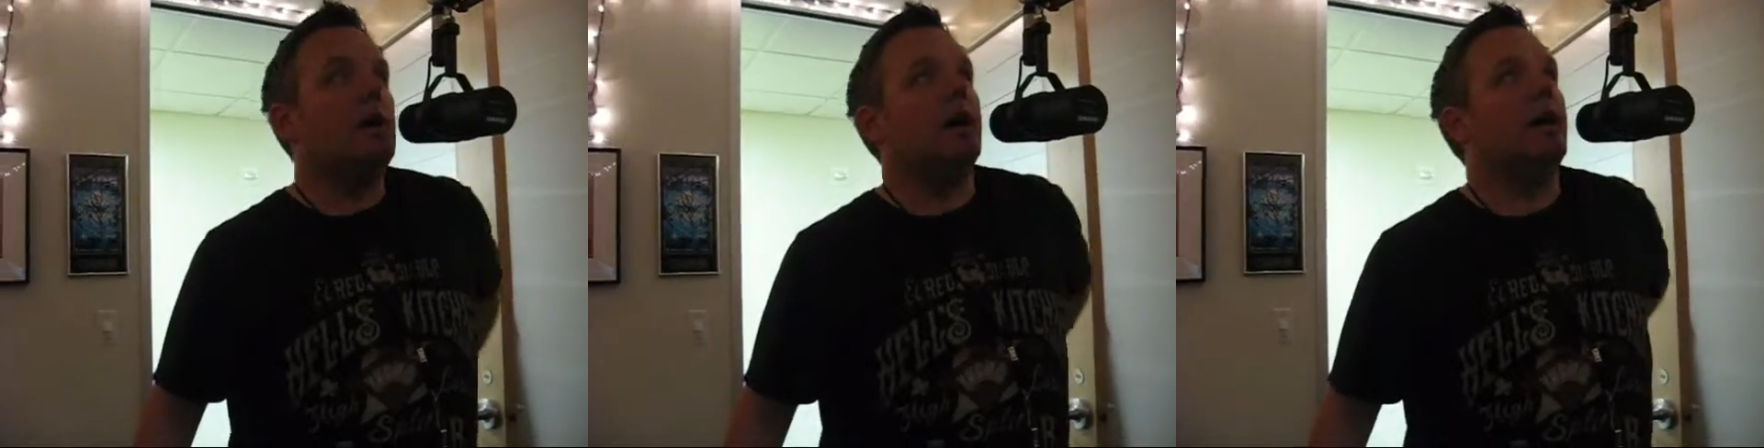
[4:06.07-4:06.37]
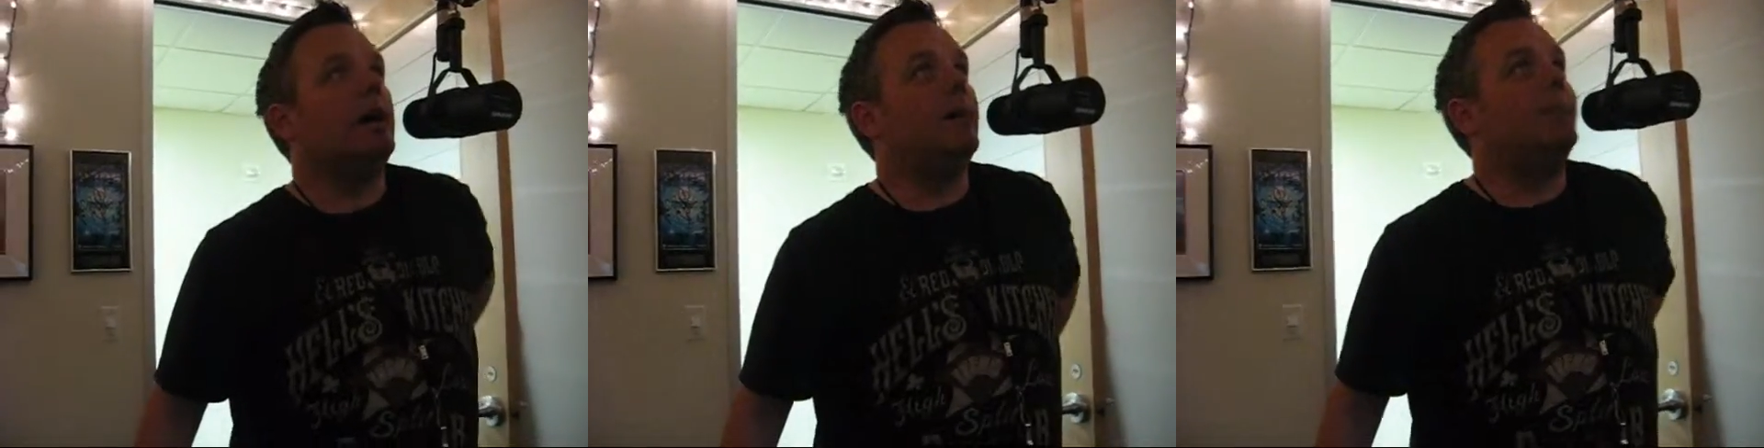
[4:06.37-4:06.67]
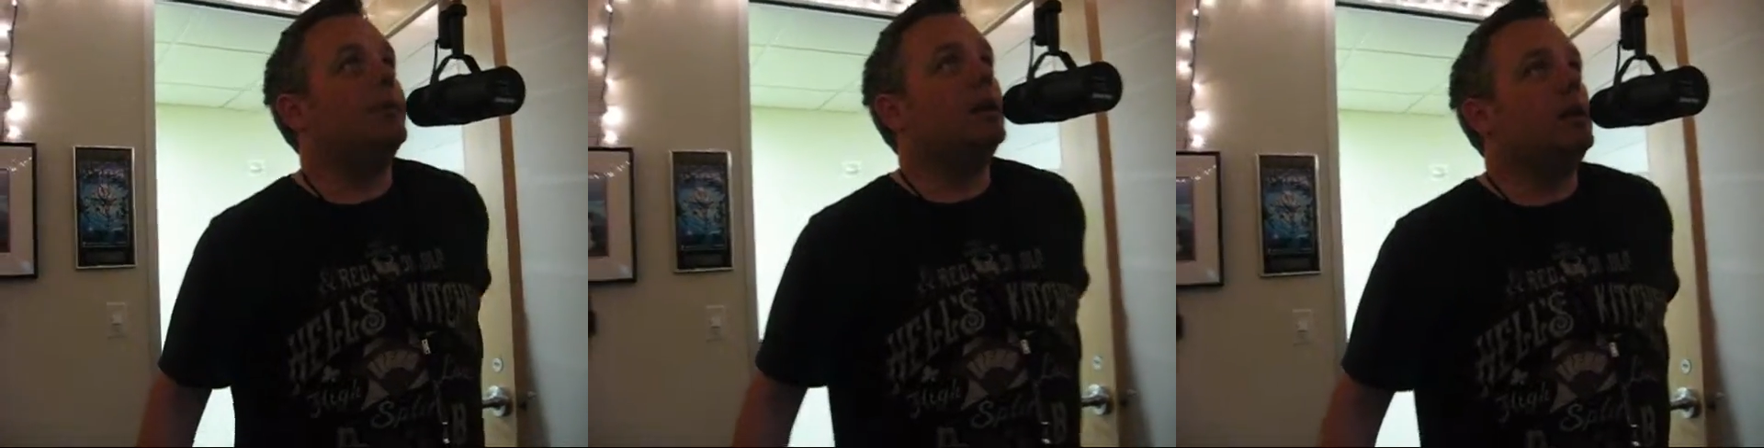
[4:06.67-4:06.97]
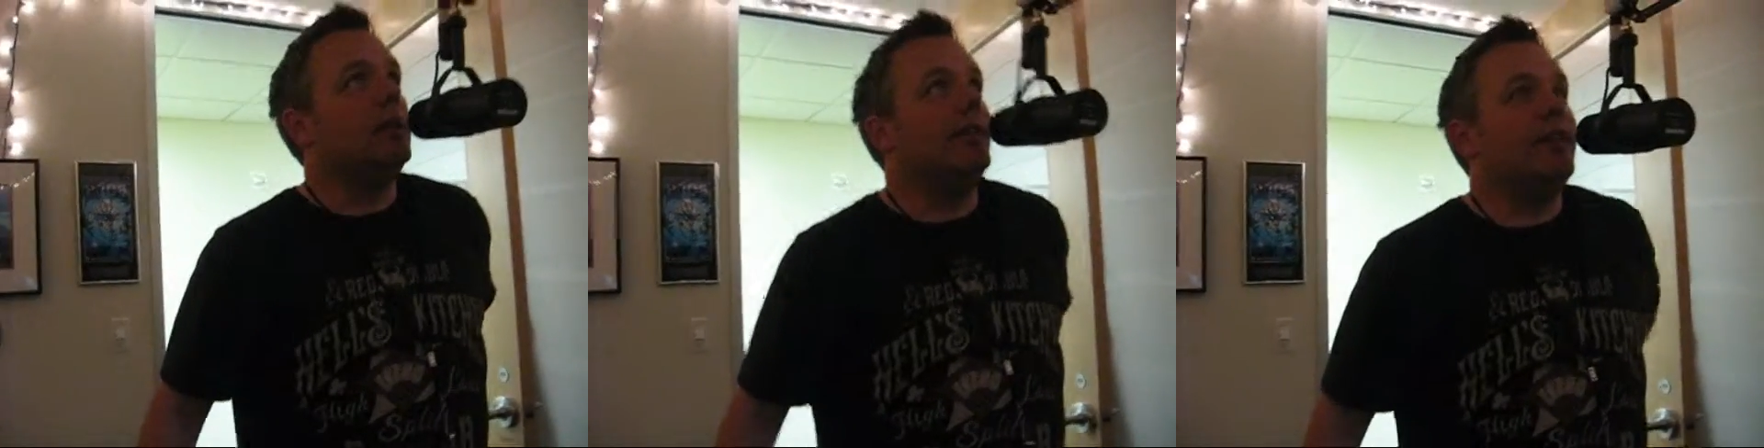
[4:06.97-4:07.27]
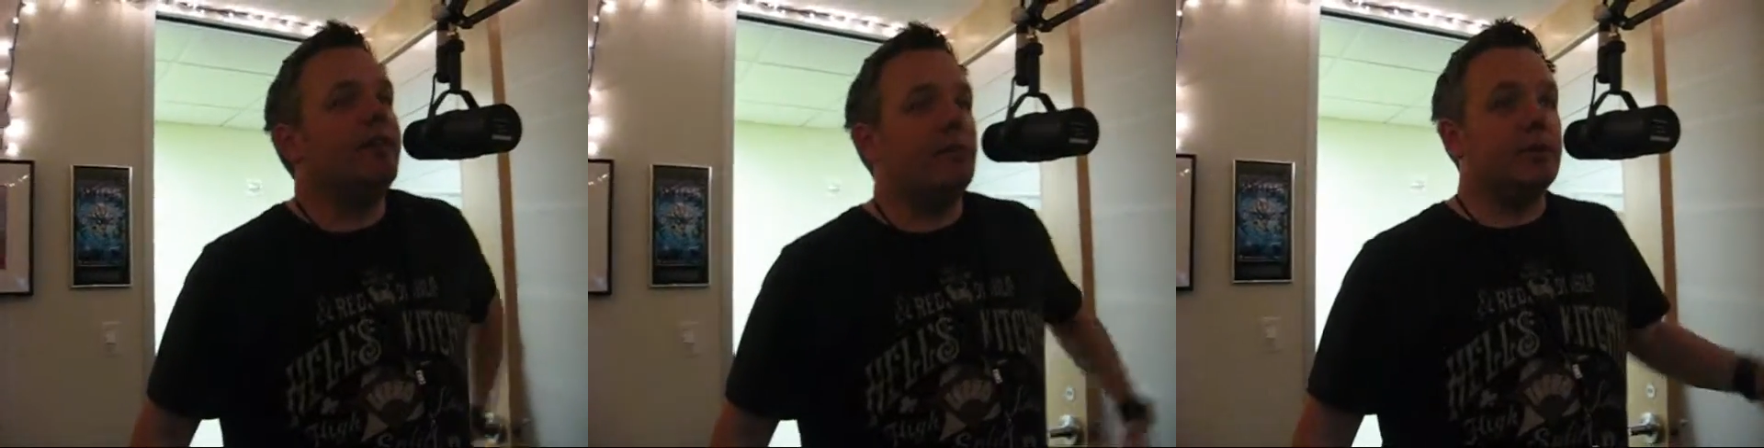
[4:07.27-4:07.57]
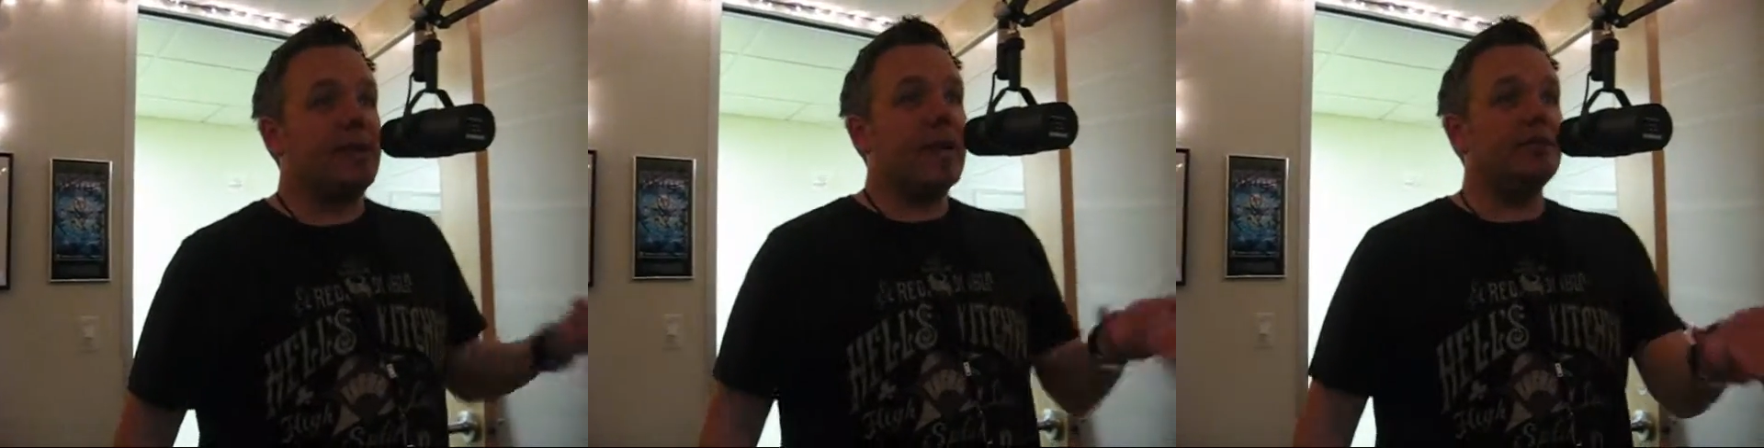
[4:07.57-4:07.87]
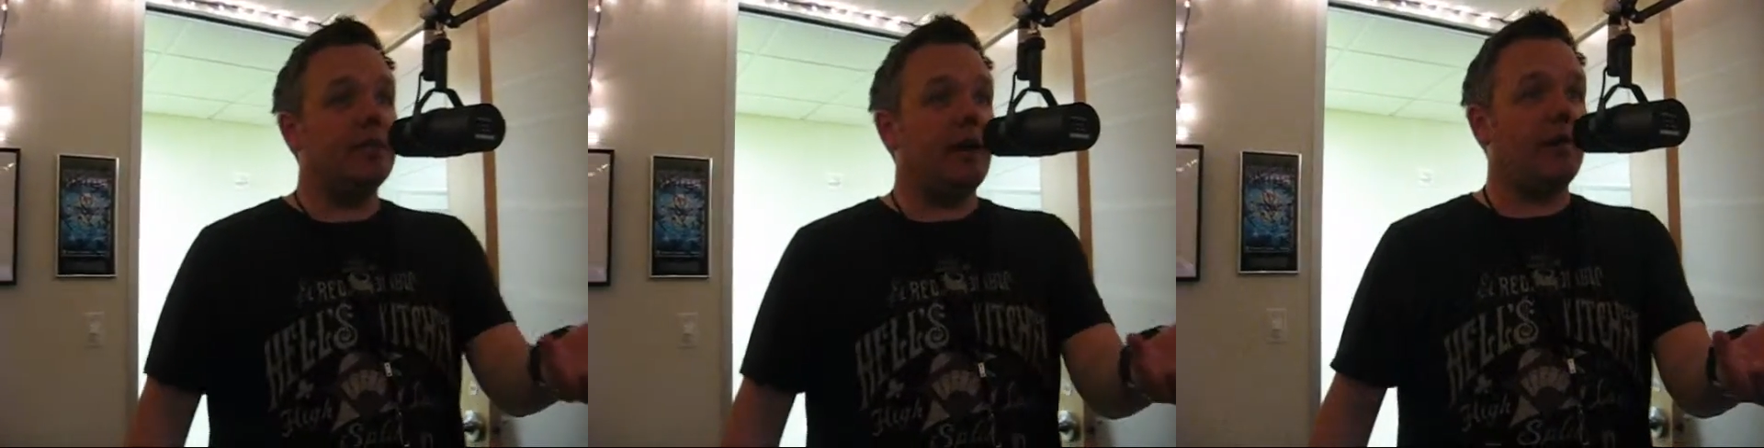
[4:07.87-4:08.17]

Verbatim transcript: Um, then there was actually,